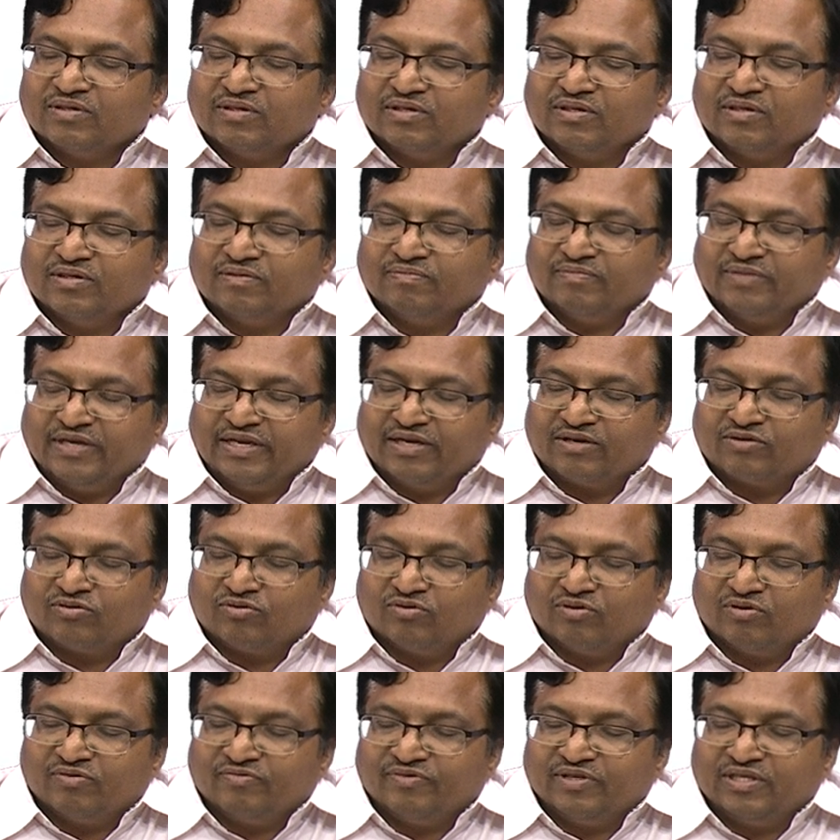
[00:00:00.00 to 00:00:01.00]

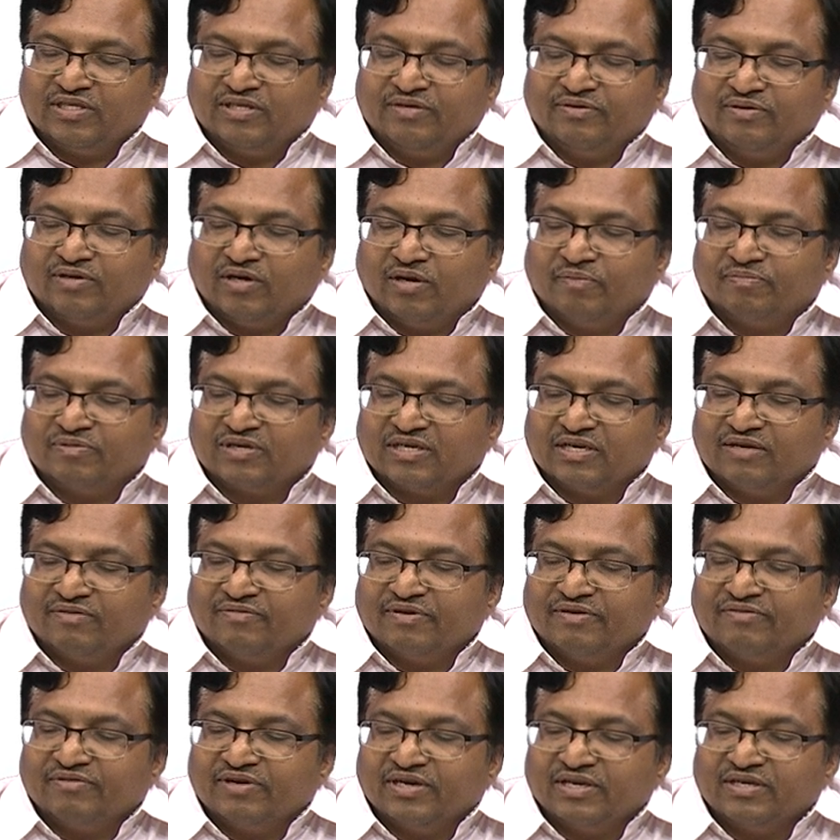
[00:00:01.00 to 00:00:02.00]
electrode with the optical
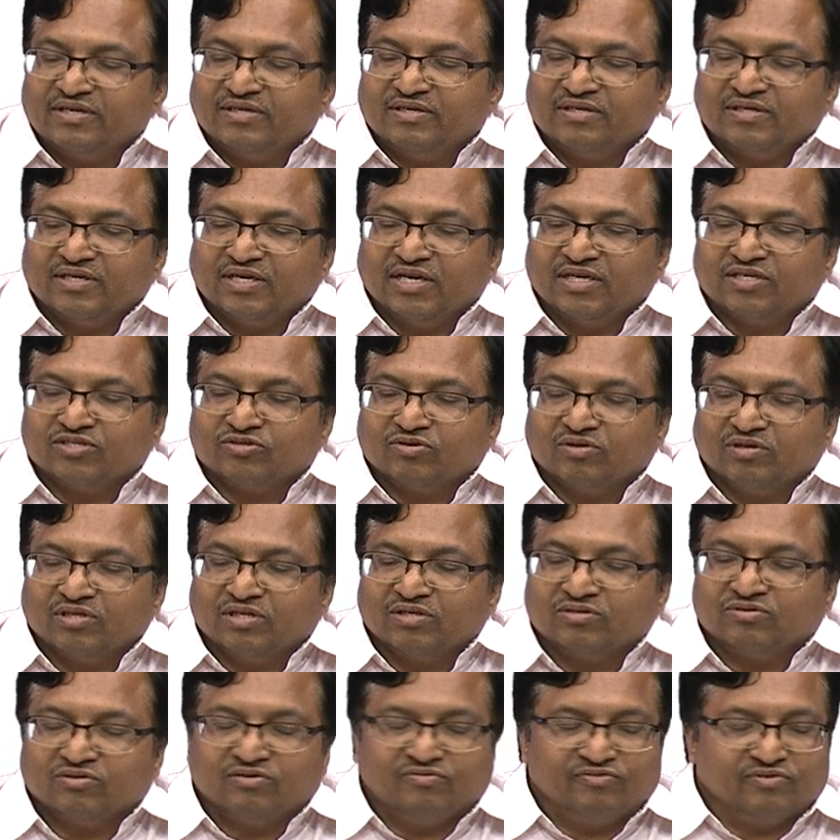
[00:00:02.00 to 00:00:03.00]
waveguide, and so on
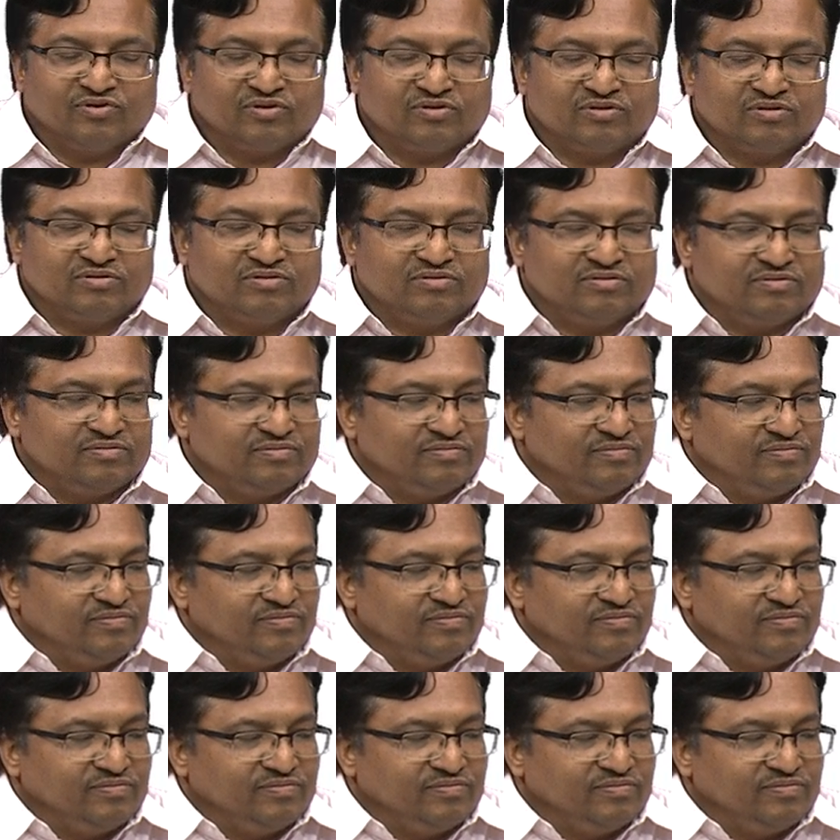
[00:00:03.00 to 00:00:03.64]
and so forth.